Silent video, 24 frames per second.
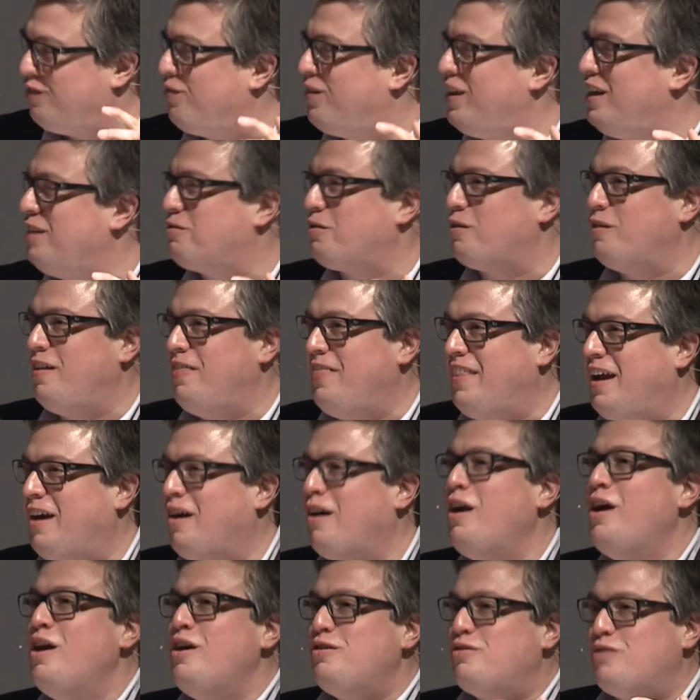fees are in there
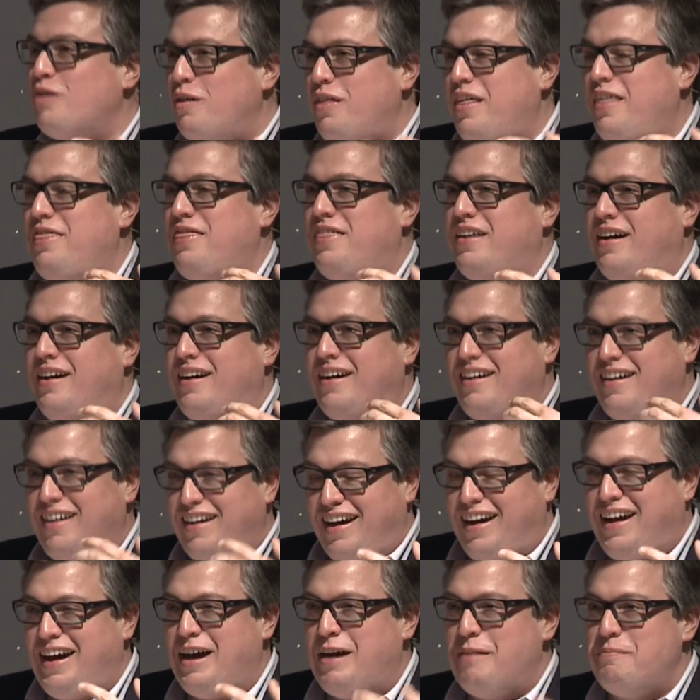so that
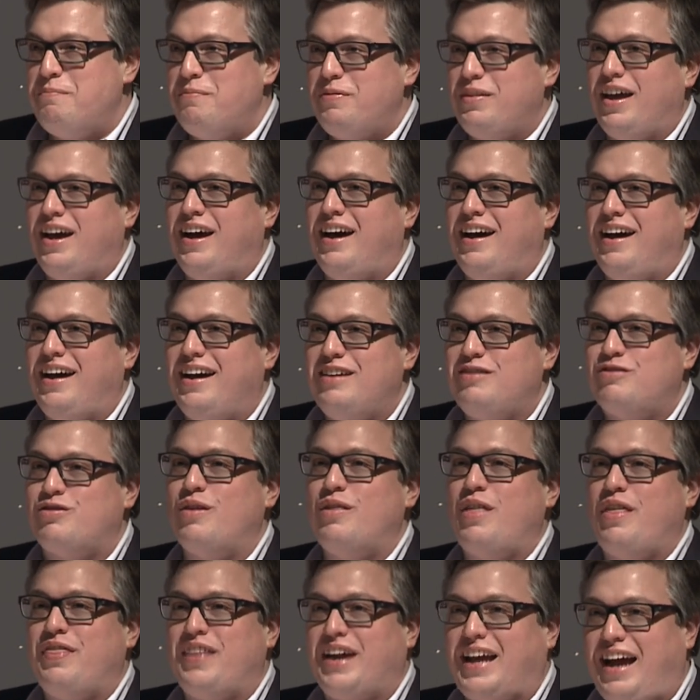
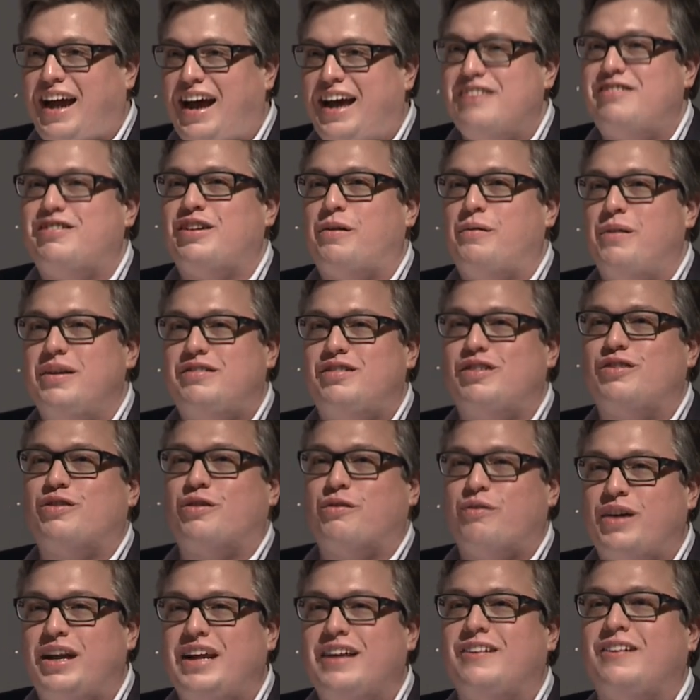the consequences are
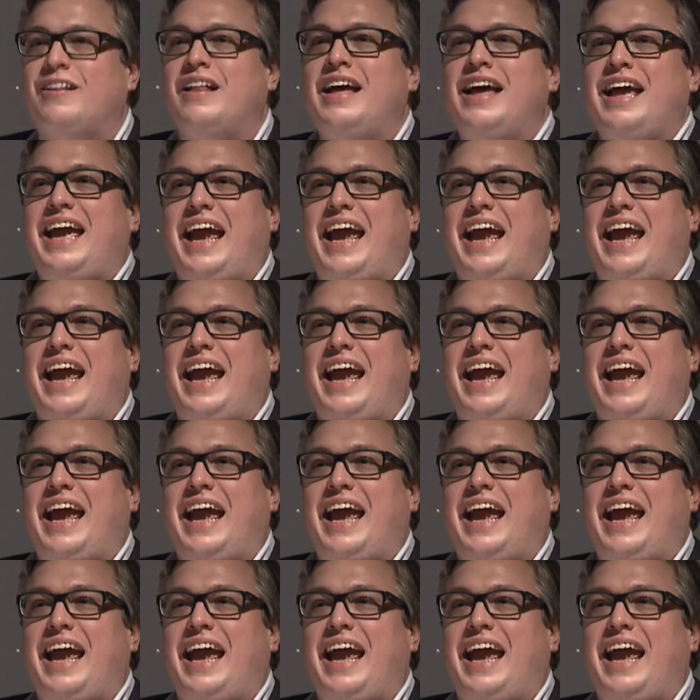real